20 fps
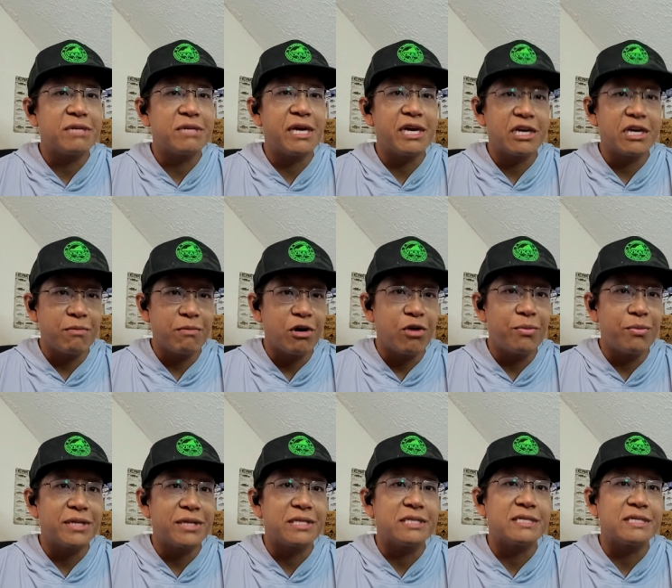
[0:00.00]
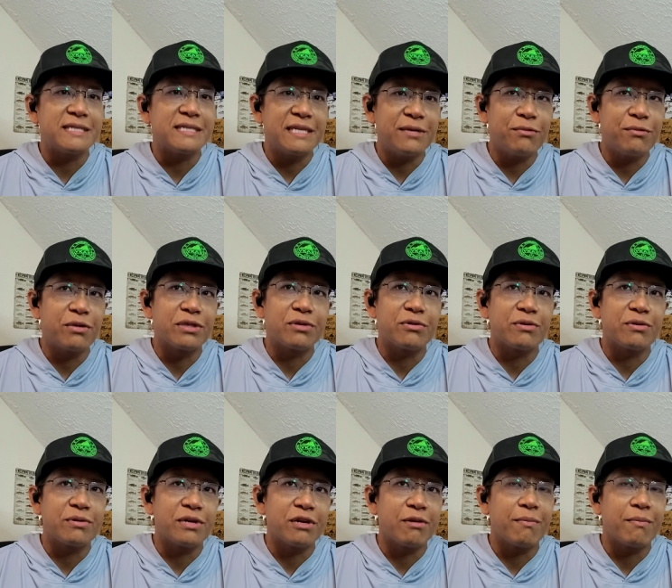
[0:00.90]
take a moment to see what they're,
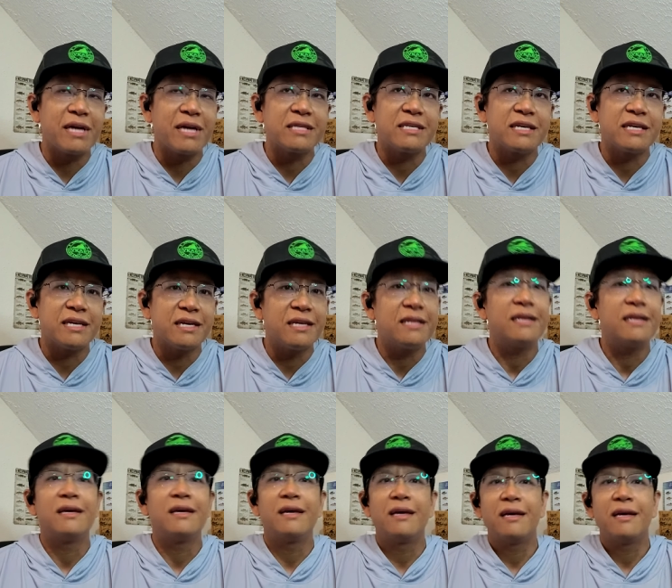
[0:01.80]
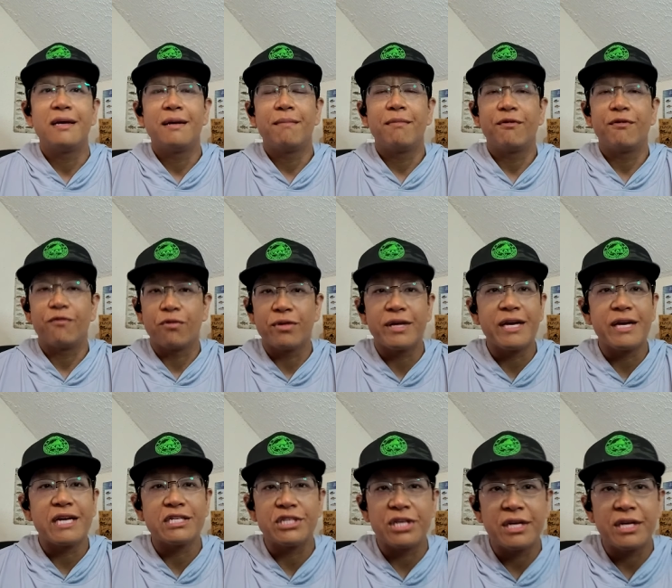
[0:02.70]
you know, about to hit before they
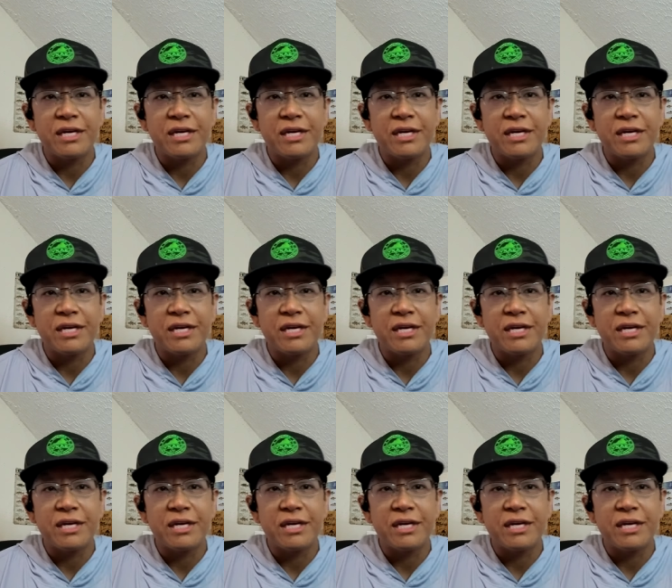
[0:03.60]
actually